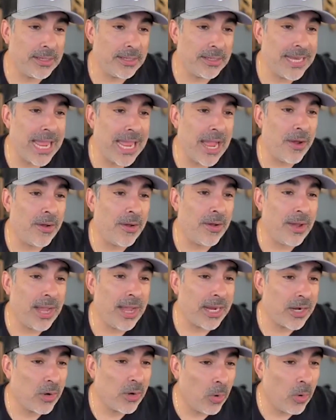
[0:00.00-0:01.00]
Now,
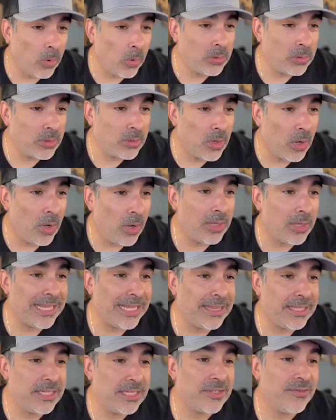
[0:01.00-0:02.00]
I cold call
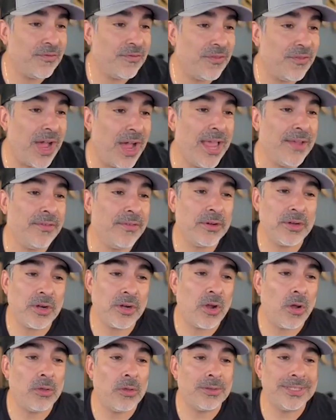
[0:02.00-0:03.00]
at least 500
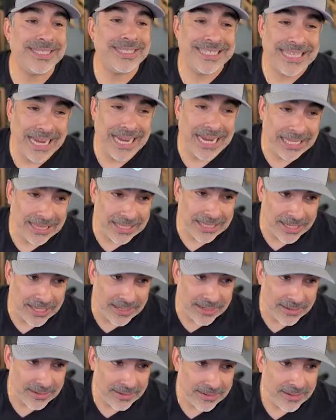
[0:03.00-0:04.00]
calls
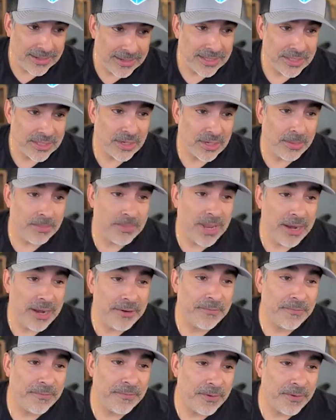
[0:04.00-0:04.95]
daily, so I'm not nice.